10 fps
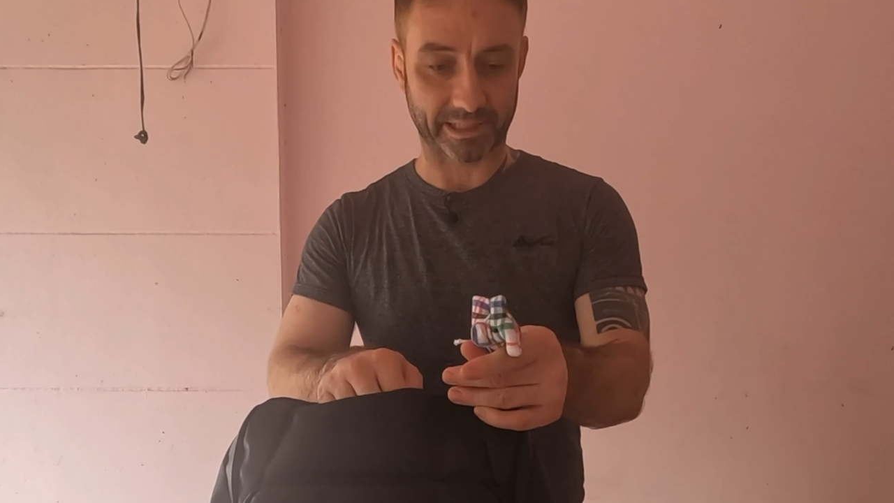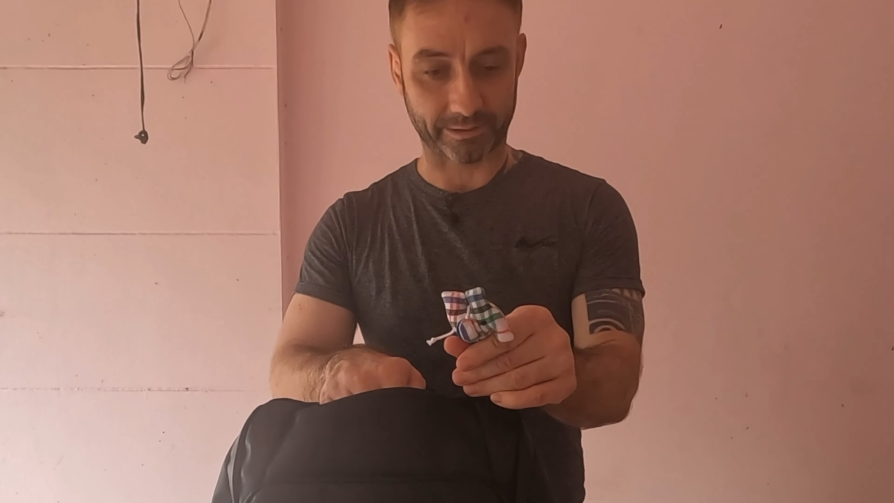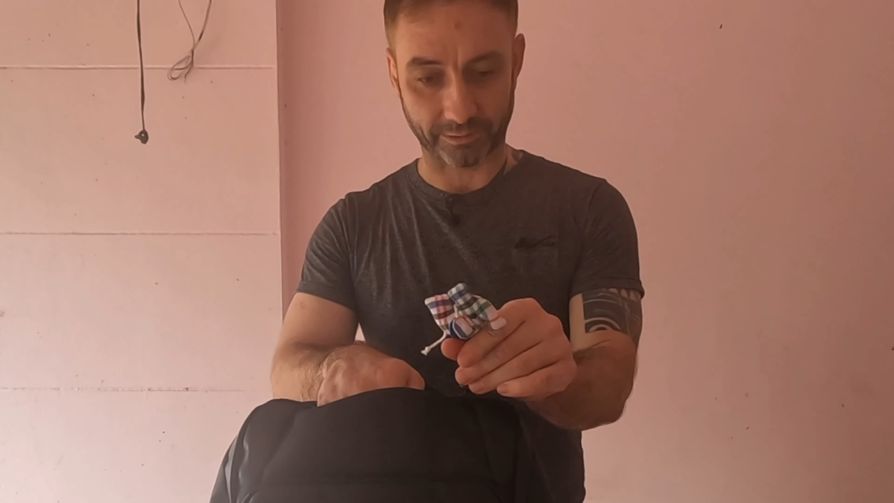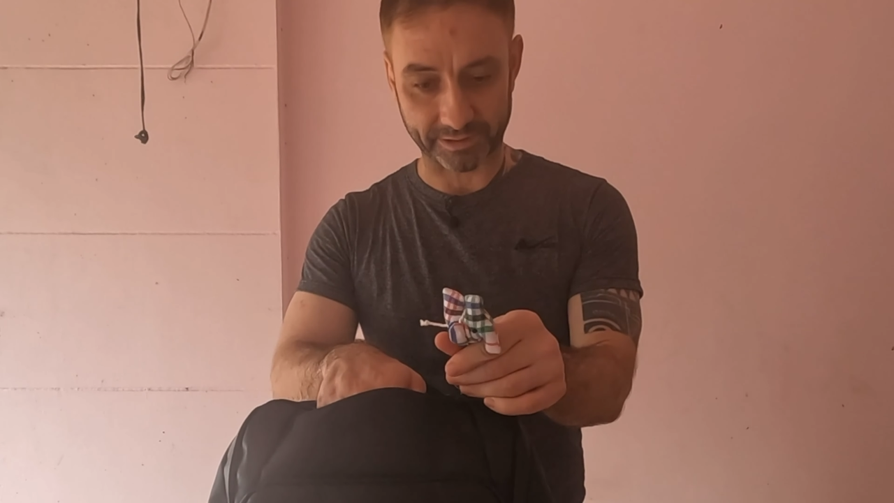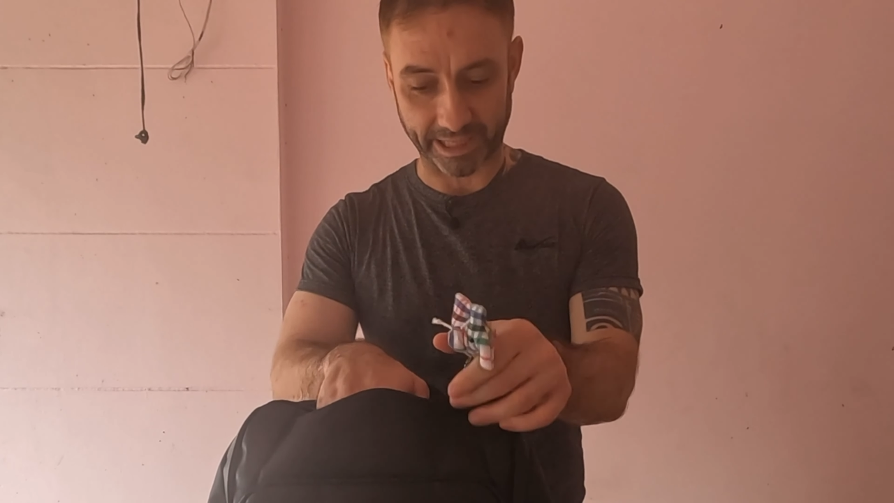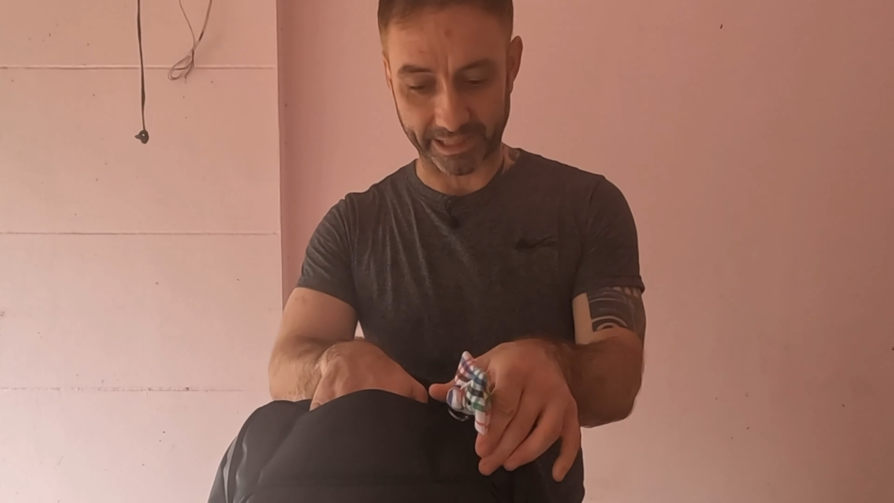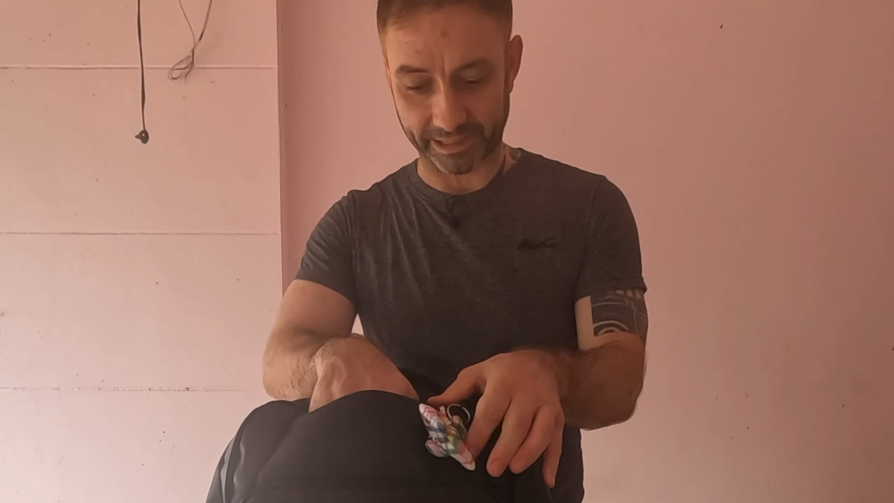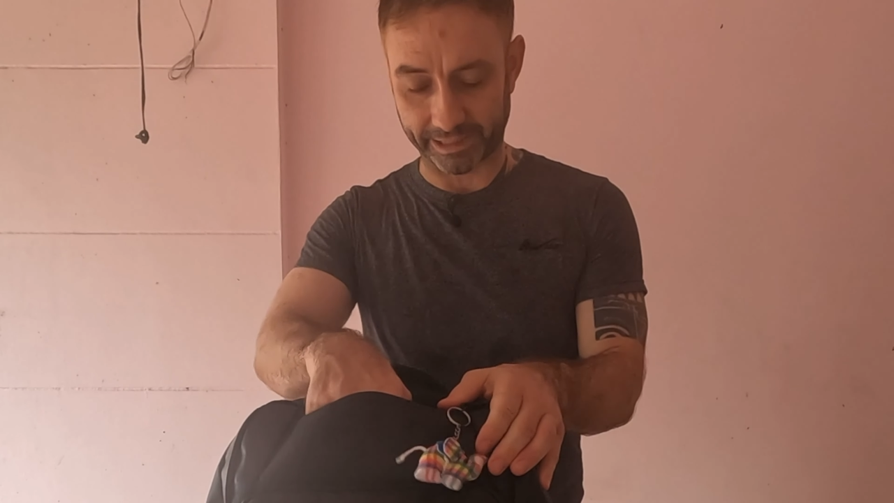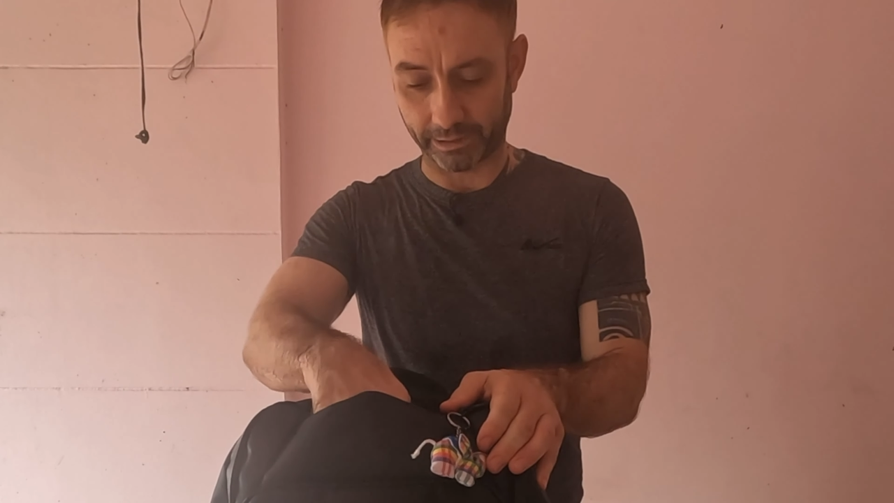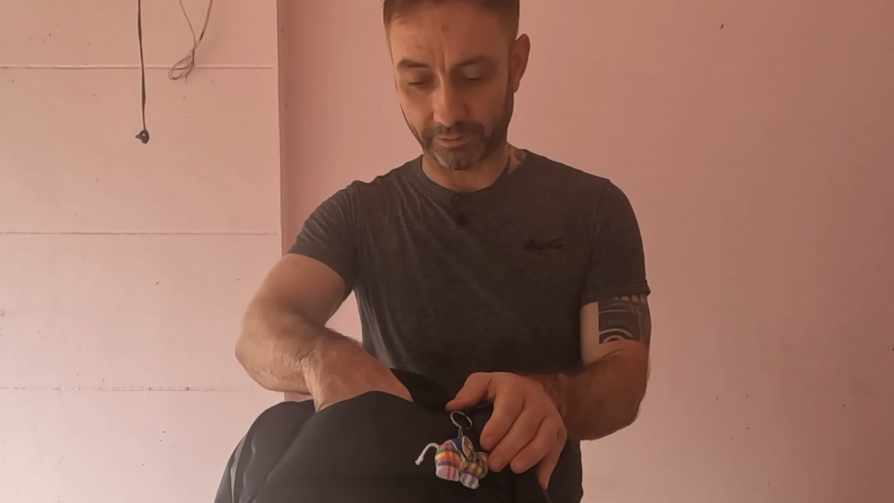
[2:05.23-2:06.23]
like a little
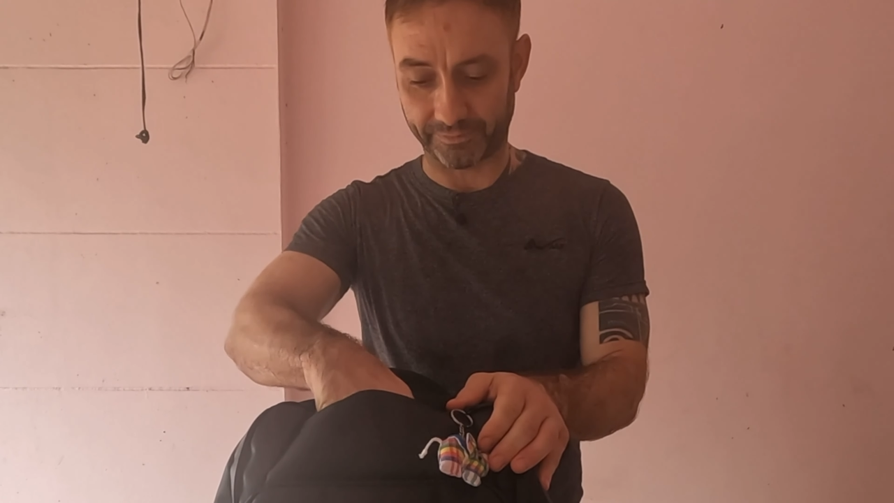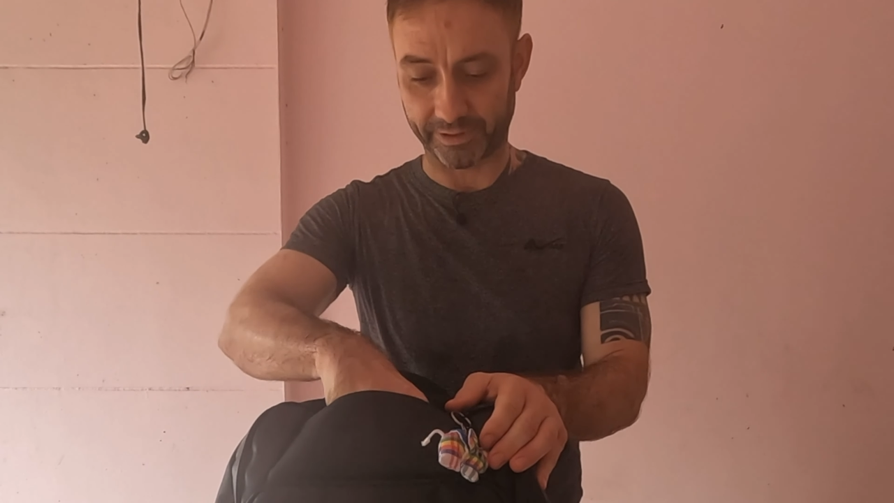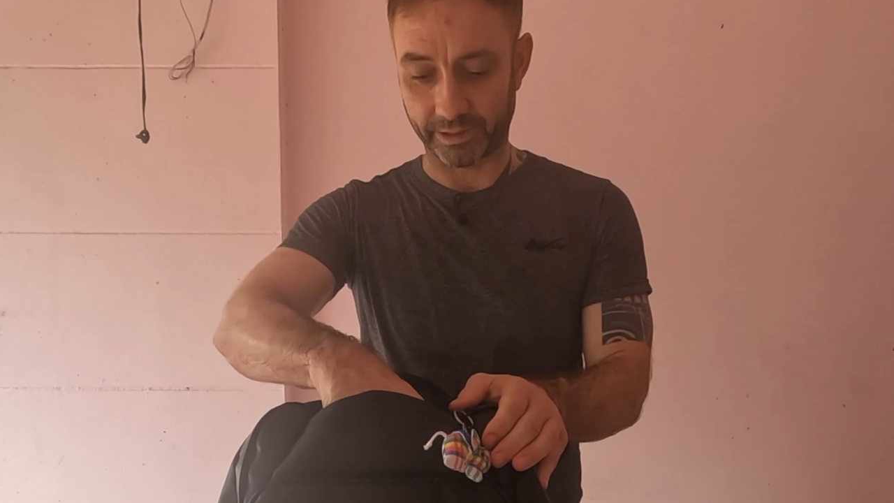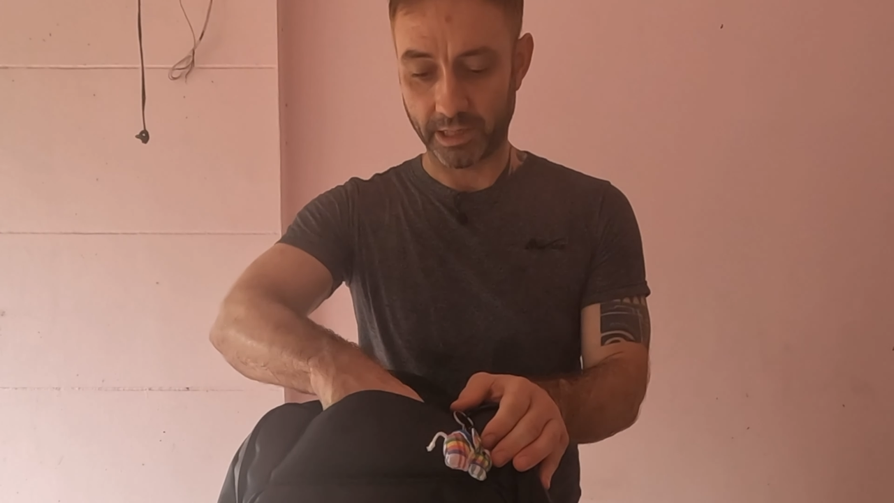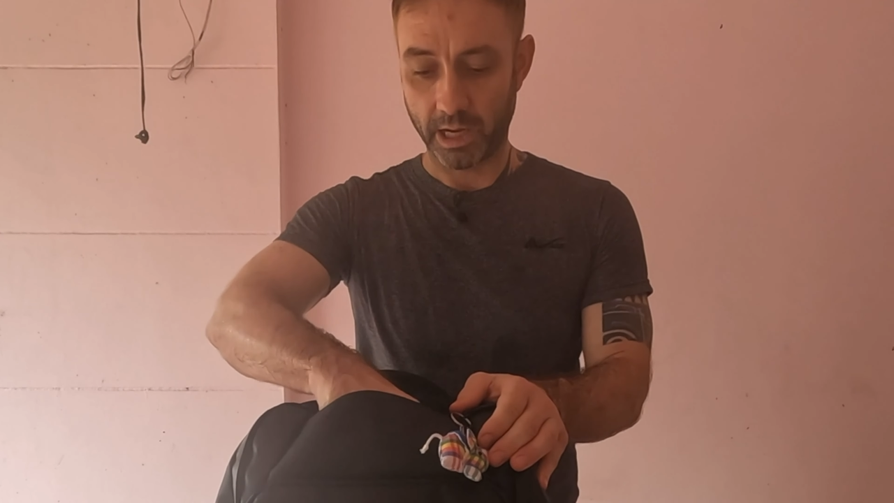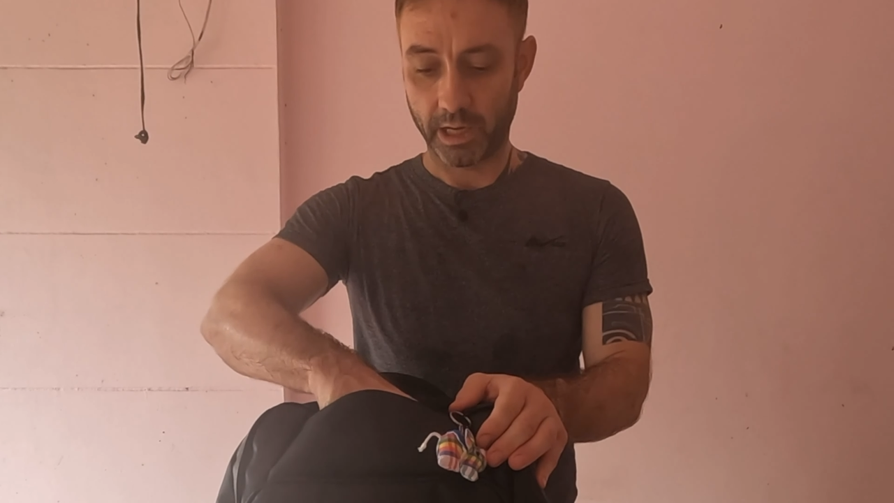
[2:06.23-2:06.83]
Thailand elephant,